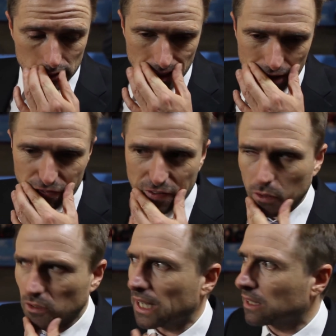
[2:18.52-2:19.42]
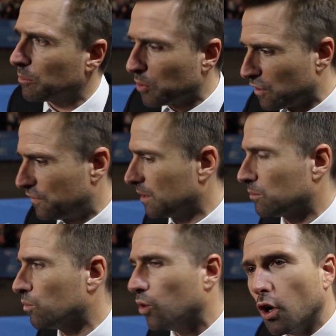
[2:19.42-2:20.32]
it felt like the perfect
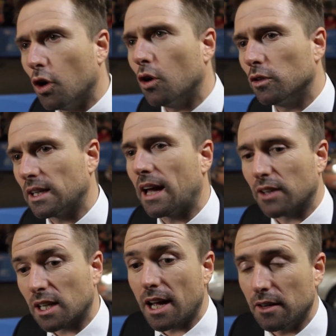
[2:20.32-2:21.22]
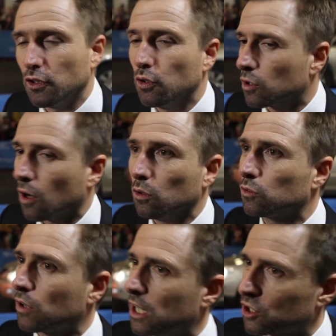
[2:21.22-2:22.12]
world to have a kind of new gold
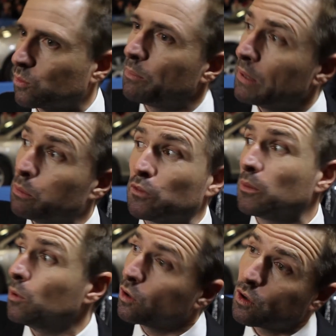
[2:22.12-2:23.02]
rush where people from all